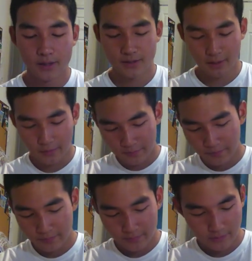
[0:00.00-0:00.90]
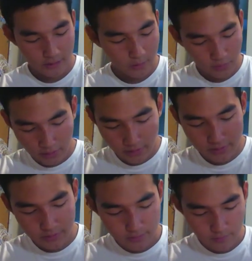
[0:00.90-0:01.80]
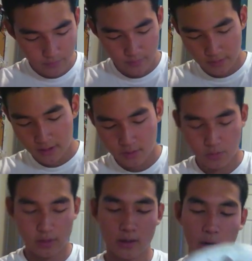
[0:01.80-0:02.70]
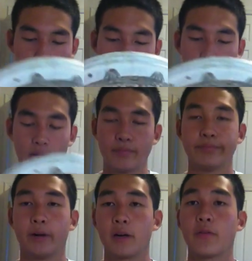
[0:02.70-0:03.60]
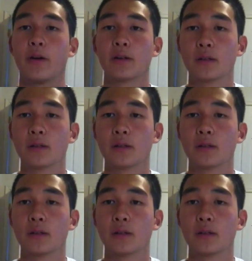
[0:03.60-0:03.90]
So, we'll get on to it. This one I've already modified a